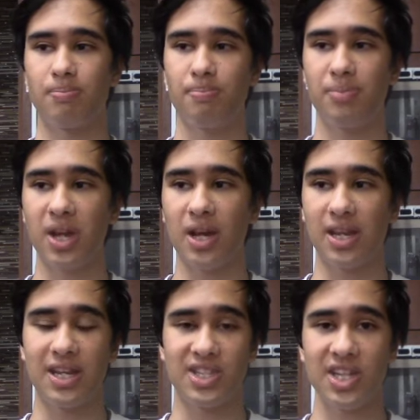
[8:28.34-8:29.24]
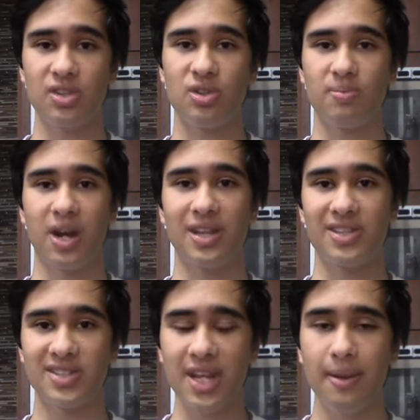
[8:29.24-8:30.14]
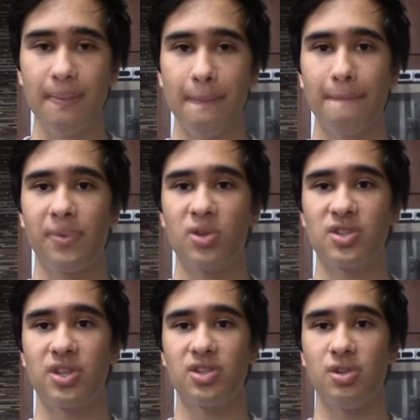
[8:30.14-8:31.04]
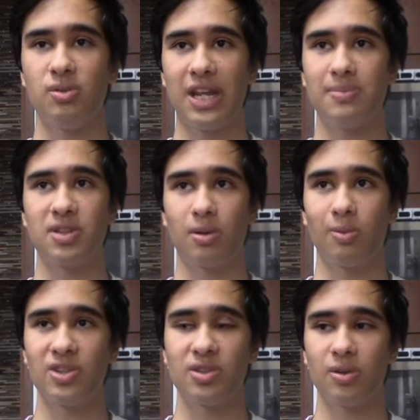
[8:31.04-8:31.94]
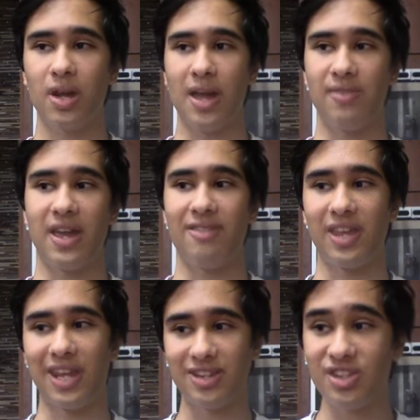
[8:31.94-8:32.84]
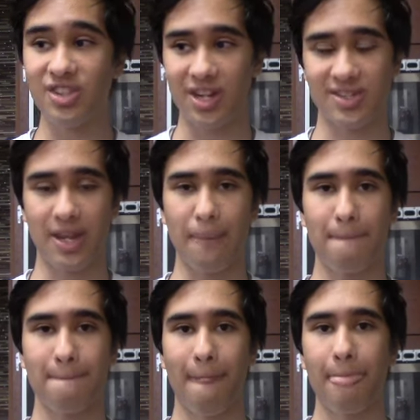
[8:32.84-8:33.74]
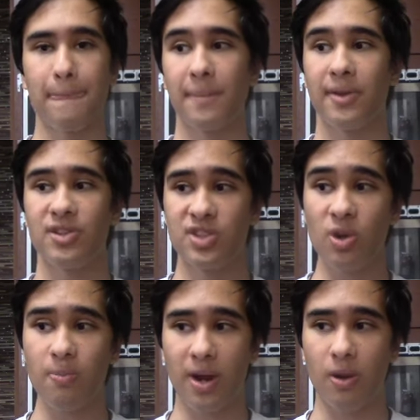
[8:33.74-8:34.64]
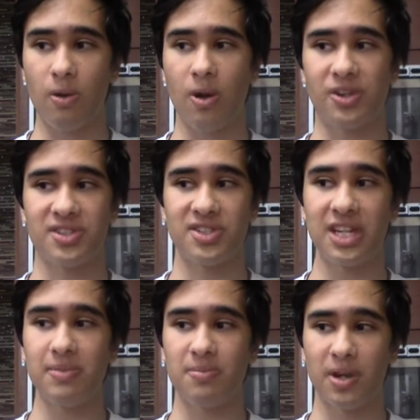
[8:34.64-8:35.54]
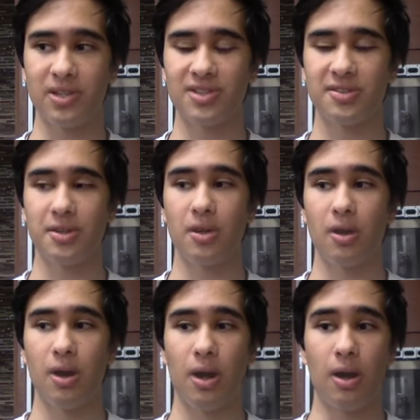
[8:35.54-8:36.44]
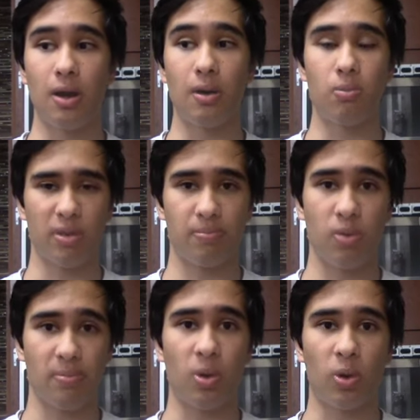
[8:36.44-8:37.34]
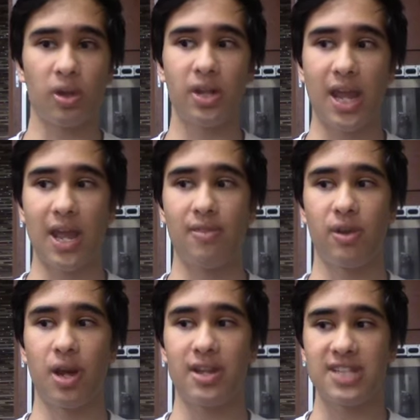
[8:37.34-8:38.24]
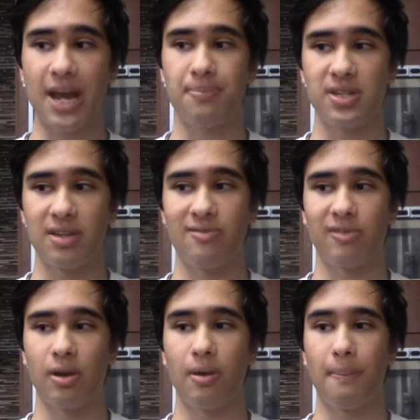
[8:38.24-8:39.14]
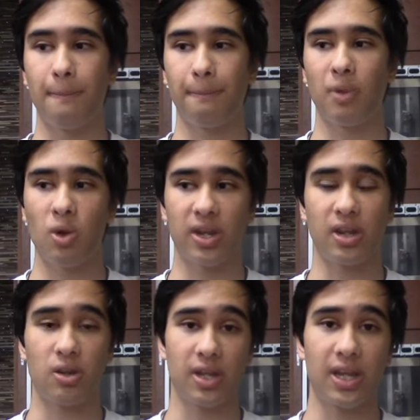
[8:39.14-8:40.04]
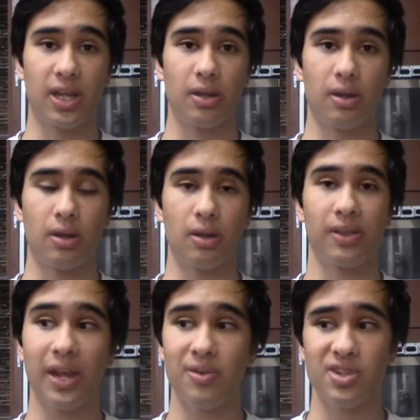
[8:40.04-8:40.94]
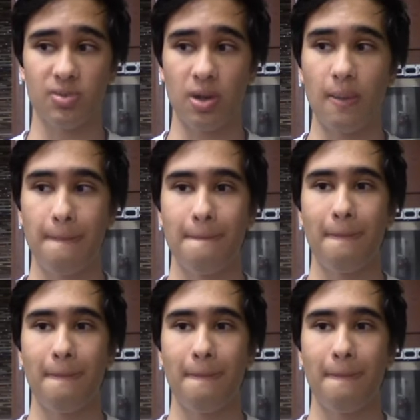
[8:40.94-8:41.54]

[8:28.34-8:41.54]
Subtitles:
Pian e Sit to Pan Sit. Those are the two names, the original and then the indigenized name. Siu pao are steamed buns with pork, and they're adapted from Hokkien cooking and language as well.